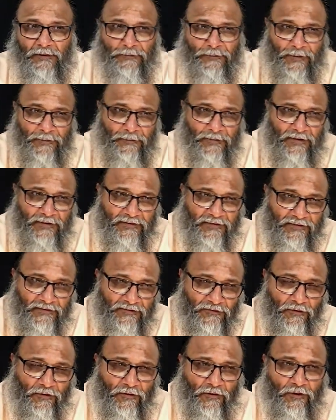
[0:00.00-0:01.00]
Remember,
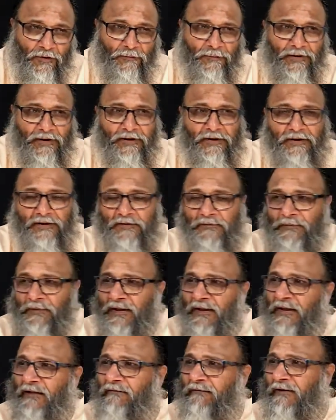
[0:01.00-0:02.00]
this commentary is
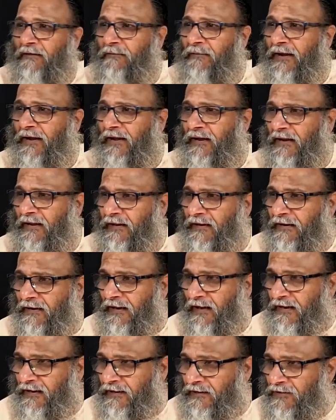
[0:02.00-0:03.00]
being given by
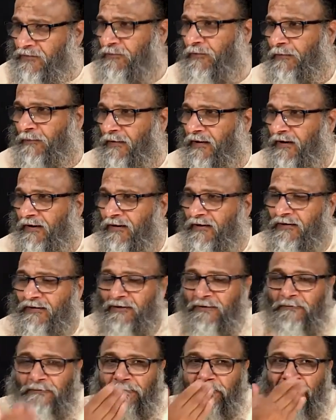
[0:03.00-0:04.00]
Nyaneshwar Maharaj.